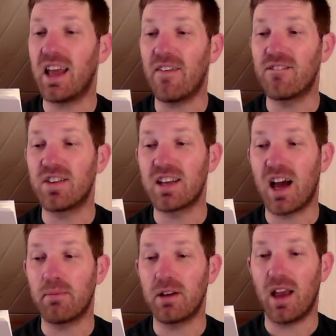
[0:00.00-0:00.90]

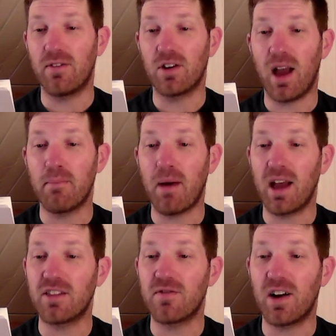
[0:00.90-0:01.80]
infantile behavior and by
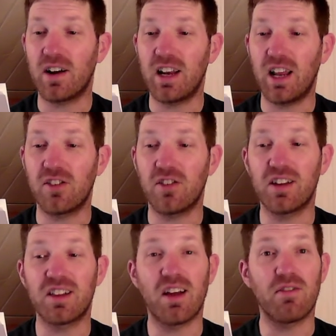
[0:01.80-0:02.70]
its very nature
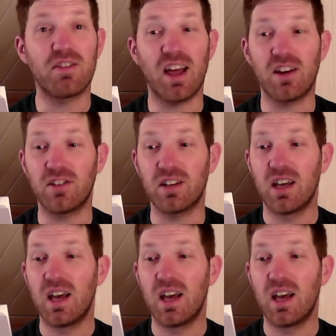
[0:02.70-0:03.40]
is self-centered.